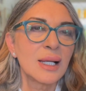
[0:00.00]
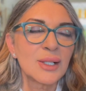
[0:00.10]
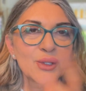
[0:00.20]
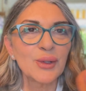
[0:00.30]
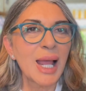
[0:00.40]

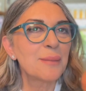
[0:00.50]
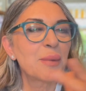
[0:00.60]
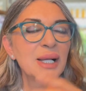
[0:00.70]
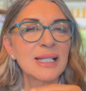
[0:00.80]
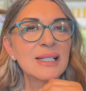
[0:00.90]
So real
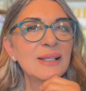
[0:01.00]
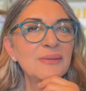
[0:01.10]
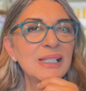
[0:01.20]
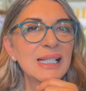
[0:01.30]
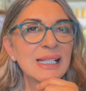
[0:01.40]

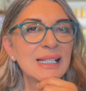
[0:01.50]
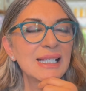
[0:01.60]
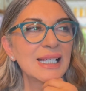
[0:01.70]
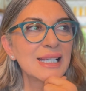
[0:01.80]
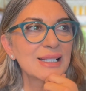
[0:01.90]
positivity
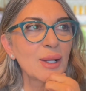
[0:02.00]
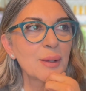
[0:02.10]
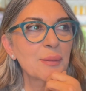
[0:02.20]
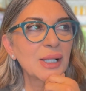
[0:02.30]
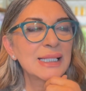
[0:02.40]
is not
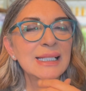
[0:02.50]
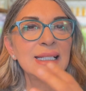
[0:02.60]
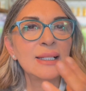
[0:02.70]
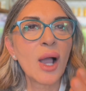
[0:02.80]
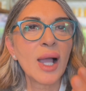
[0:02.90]
about
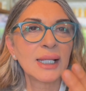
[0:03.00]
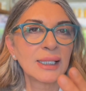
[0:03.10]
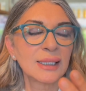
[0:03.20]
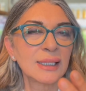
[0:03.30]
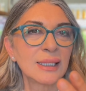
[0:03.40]

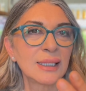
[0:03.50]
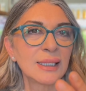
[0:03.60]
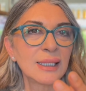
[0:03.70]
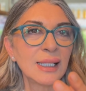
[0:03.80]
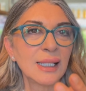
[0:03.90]
denying
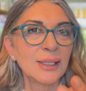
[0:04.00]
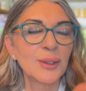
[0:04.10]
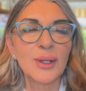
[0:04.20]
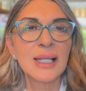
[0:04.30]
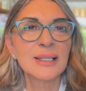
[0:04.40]

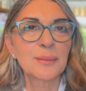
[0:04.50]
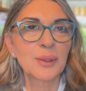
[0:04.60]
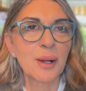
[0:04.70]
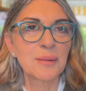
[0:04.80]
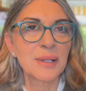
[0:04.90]
your little
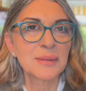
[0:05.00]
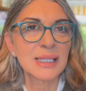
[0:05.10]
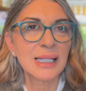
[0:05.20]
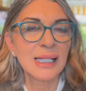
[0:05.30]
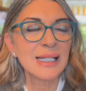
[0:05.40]

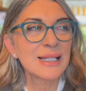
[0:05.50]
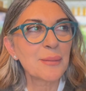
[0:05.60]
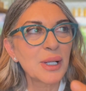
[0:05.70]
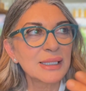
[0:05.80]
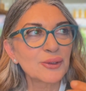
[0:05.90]
problems. It's
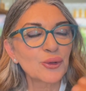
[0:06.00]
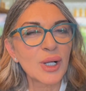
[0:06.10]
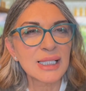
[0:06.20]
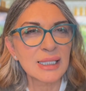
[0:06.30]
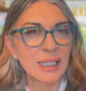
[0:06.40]
about
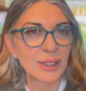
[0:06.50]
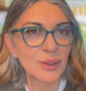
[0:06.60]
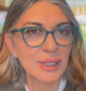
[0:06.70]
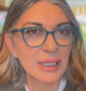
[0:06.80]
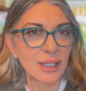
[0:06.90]
trusting
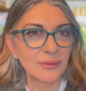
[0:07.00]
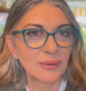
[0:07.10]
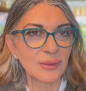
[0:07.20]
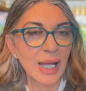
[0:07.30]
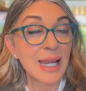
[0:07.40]
yourself
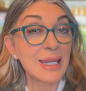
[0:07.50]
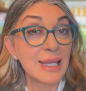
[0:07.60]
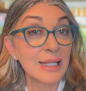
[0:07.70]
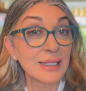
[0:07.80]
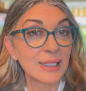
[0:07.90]
and
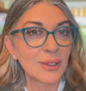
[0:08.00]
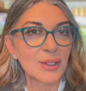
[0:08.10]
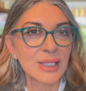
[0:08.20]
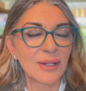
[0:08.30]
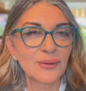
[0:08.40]
letting
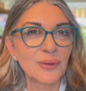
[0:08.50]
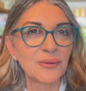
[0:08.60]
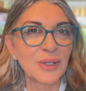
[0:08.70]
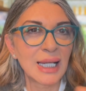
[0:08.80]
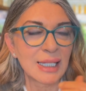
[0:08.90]
yourself to
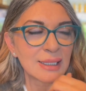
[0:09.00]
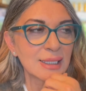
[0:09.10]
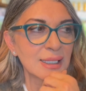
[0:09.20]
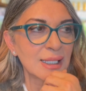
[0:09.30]
feel it.